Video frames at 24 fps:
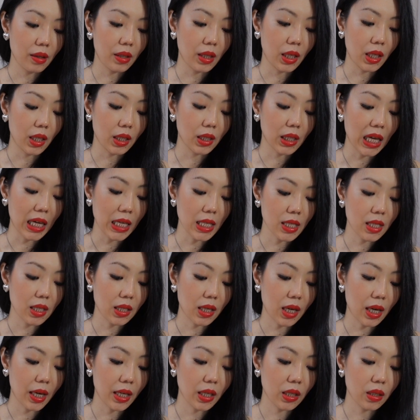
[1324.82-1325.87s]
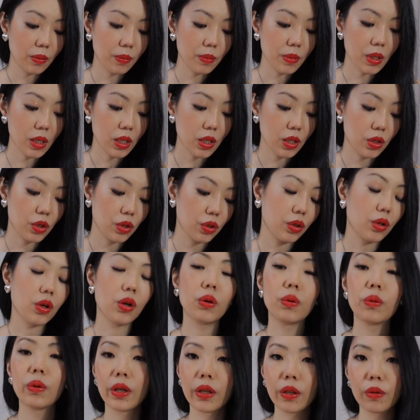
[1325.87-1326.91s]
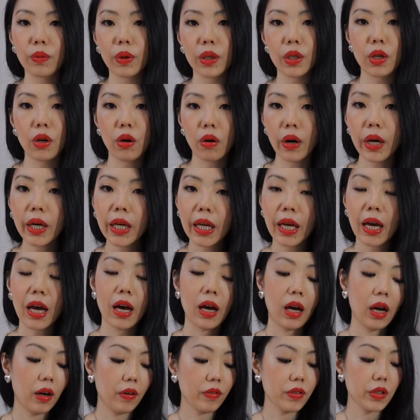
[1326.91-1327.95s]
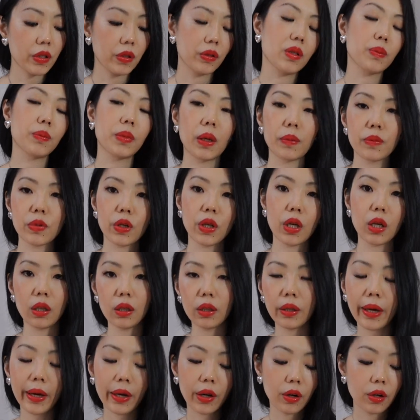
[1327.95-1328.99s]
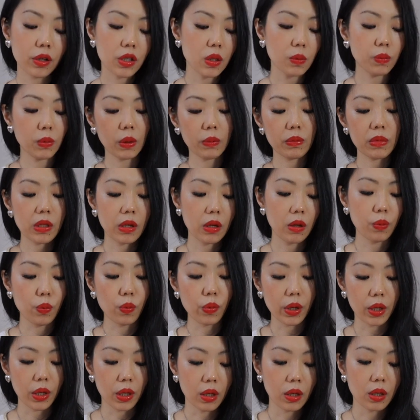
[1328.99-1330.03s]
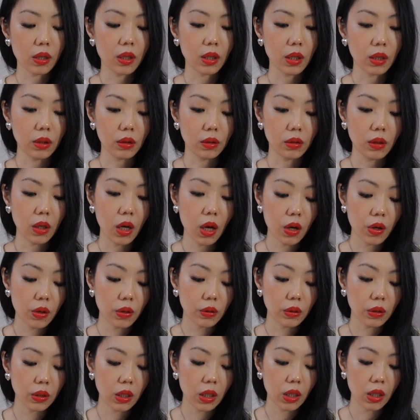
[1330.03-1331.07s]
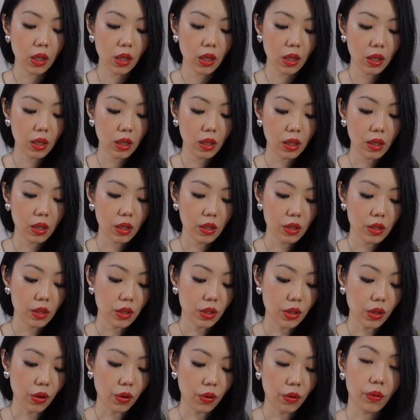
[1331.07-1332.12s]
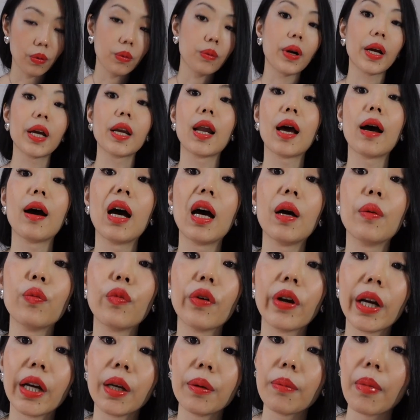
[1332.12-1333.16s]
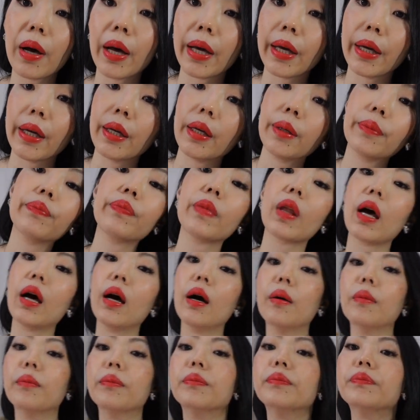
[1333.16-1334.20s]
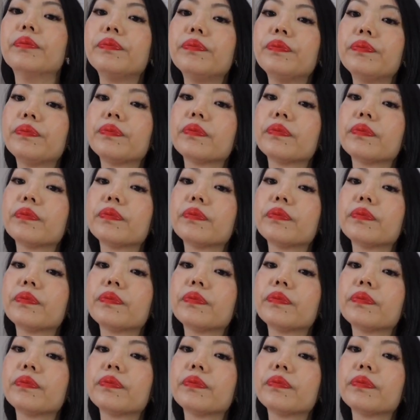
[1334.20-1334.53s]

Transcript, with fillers: the classic items to go with what you already have. So sometimes you can layer, sometimes you can wear alone. So right now I'm wearing my um,